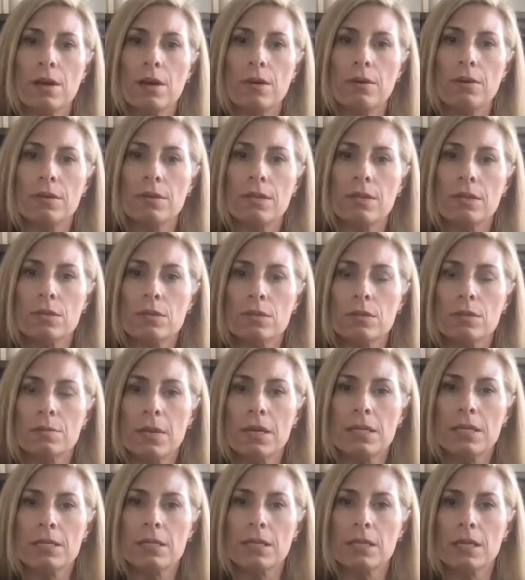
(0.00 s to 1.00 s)
This was
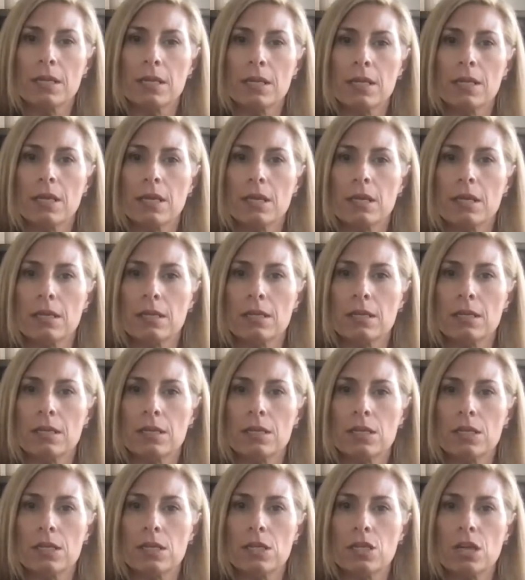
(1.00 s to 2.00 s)
basically to
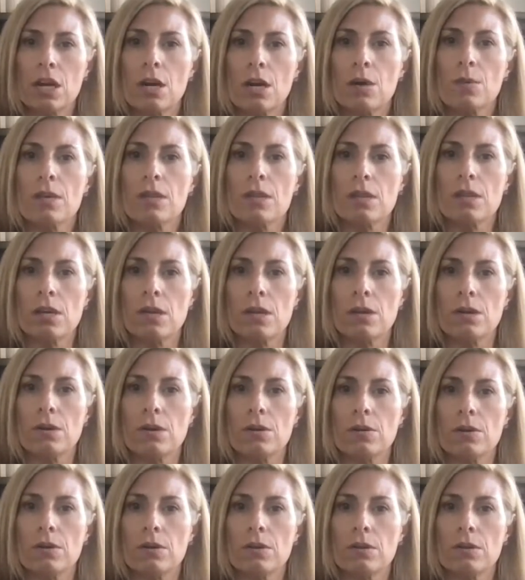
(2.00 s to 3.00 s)
just share with
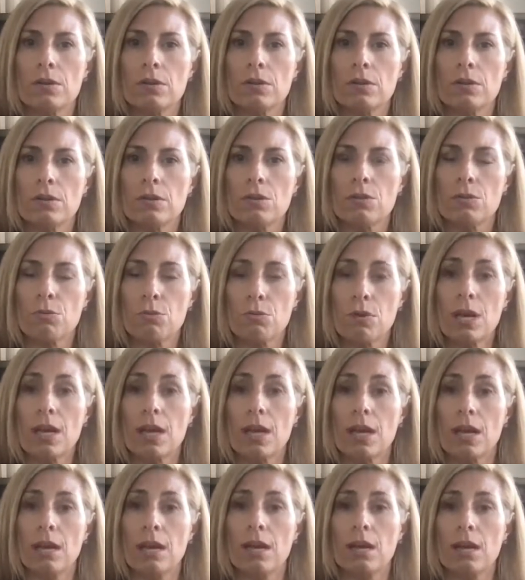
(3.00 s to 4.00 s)
you
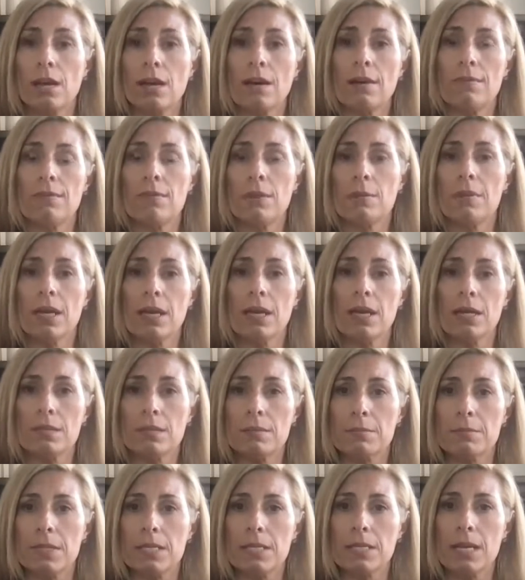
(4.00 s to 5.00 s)
3 of the
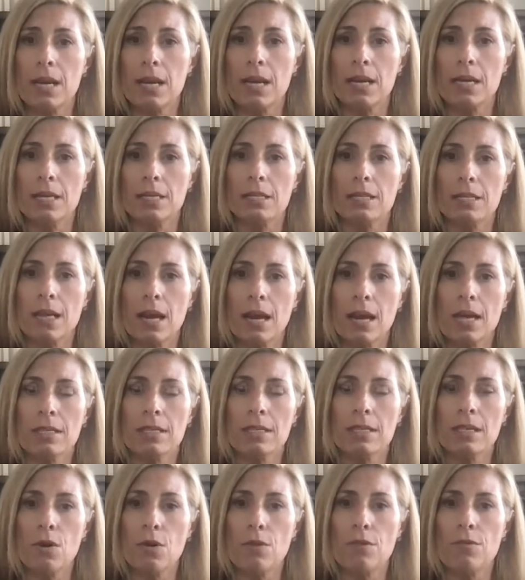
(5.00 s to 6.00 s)
biggest mistakes that I
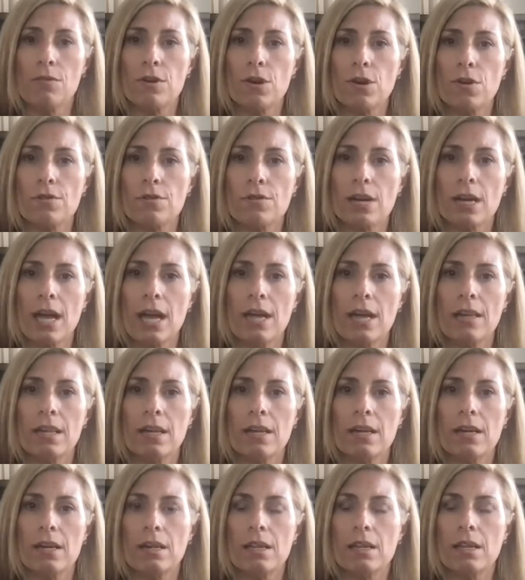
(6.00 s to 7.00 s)
see over and over again
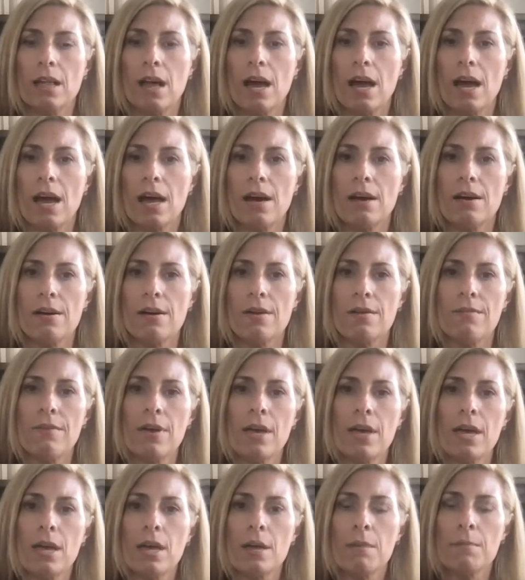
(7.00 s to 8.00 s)
that a lot of
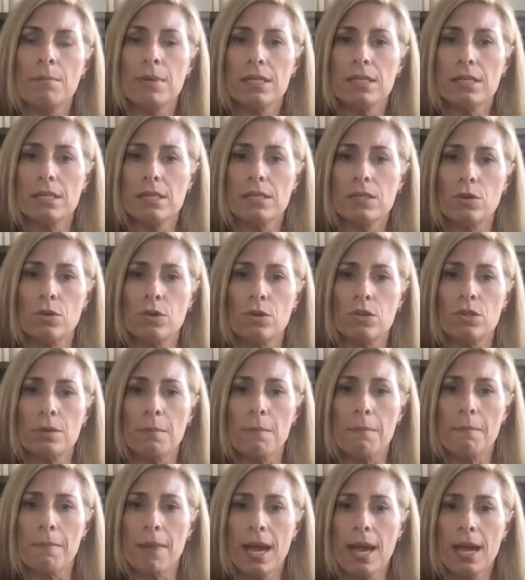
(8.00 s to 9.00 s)
business owners
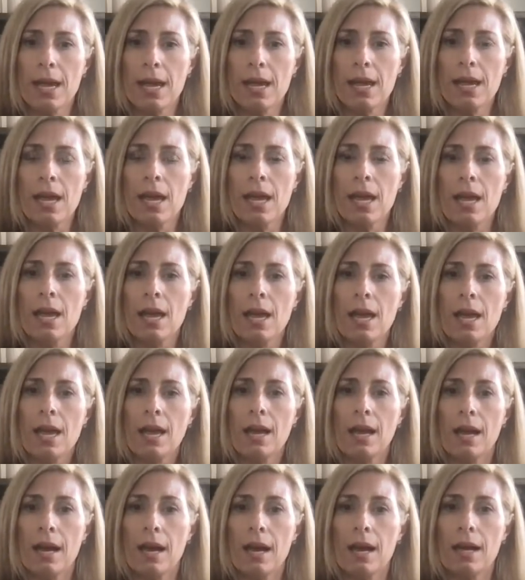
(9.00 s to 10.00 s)
make.
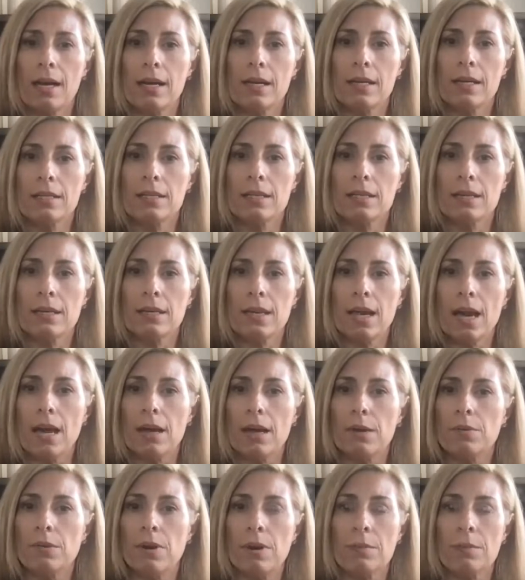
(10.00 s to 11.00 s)
And
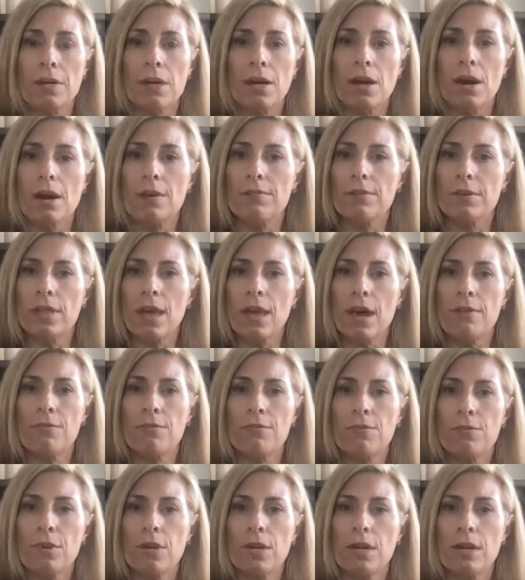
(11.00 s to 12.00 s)
again, I'm going to offer that
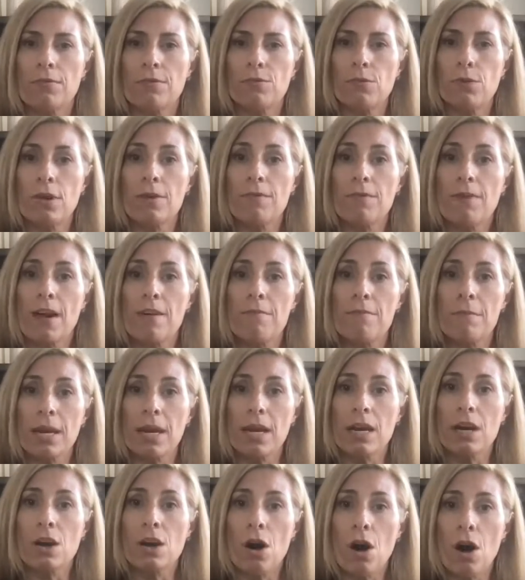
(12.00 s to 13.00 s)
free
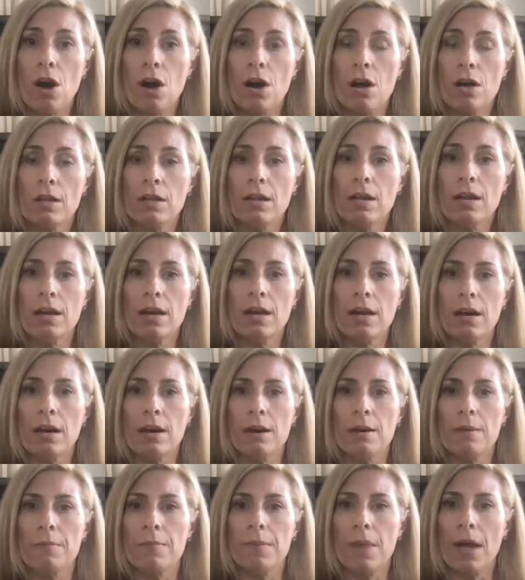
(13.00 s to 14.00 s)
45-minute call.
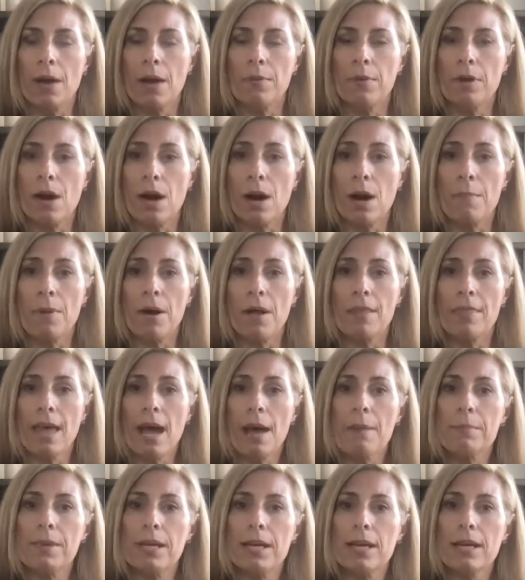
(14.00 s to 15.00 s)
I would hop on
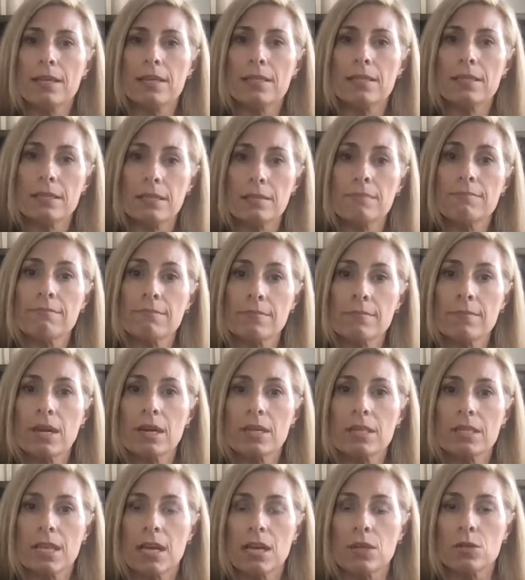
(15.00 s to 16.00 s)
that because
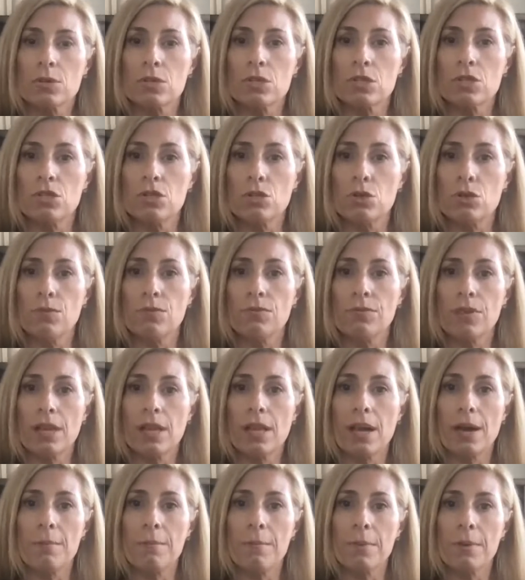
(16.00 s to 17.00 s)
our schedules do fill
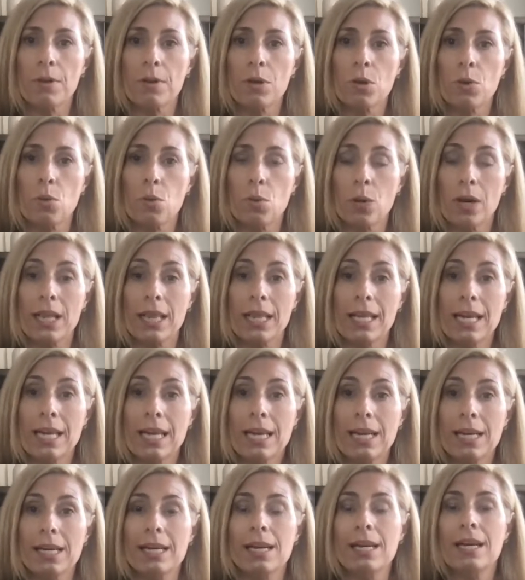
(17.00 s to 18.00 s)
up quickly.
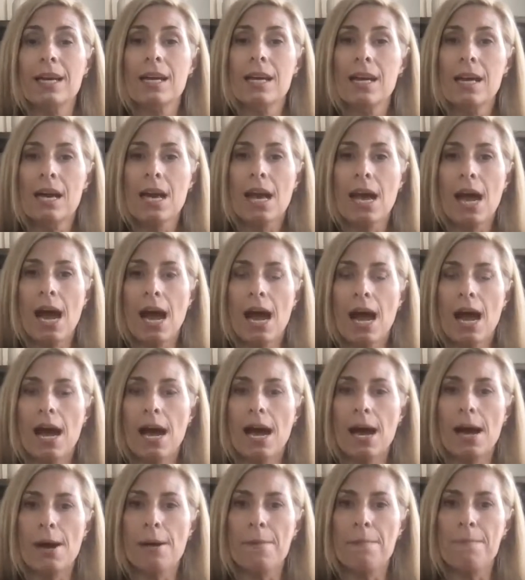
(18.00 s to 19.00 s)

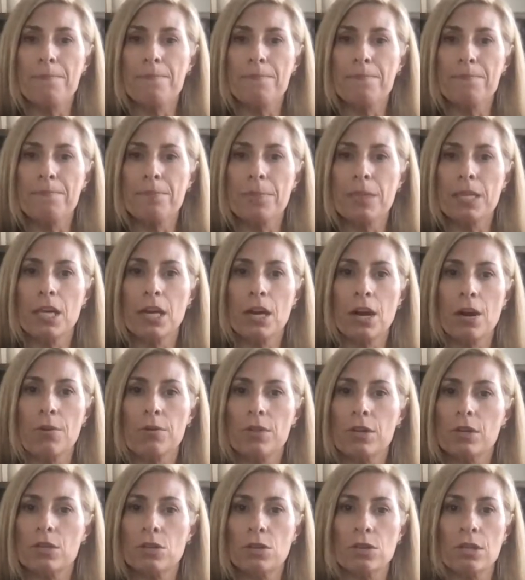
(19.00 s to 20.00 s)

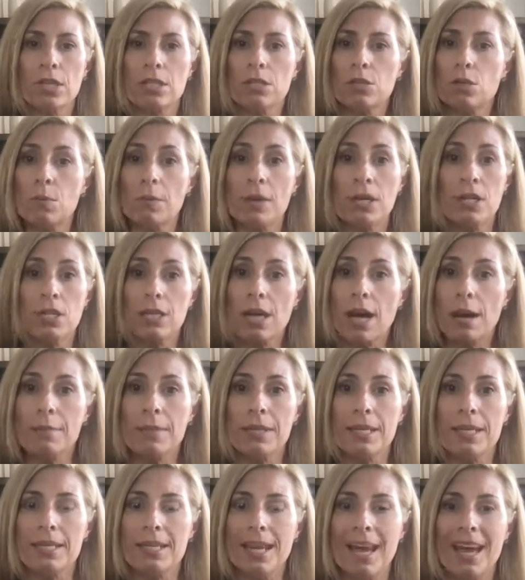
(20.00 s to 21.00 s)
There's only so much time
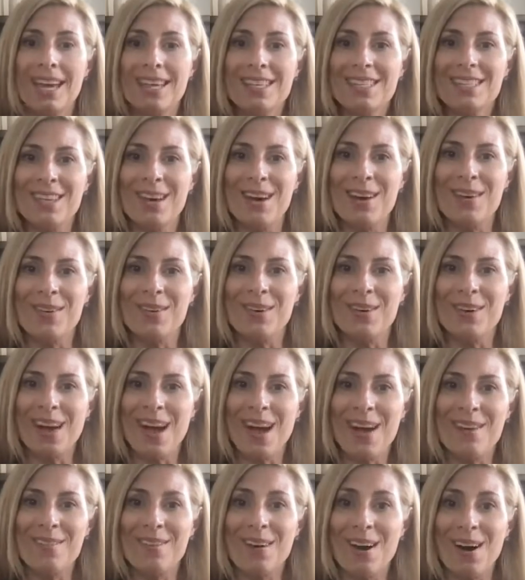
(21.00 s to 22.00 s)
in the day, so we don't
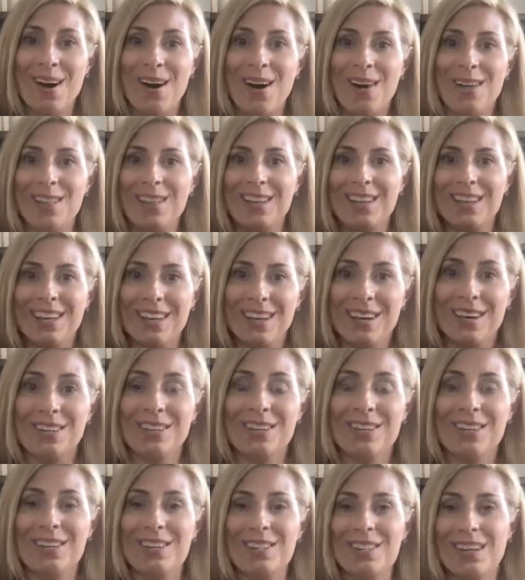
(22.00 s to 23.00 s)
have all the,
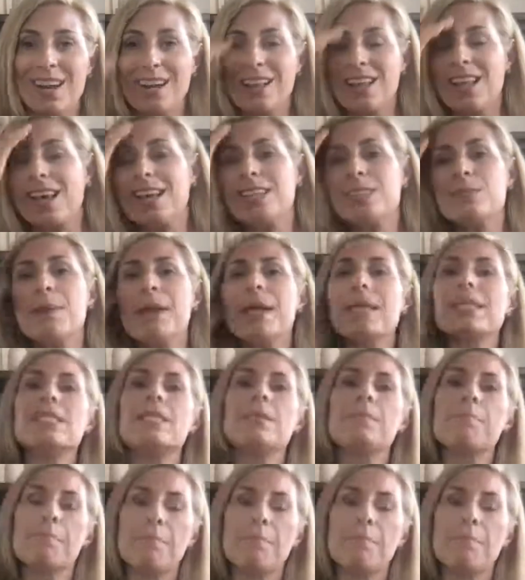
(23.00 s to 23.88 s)
there's not a lot of space.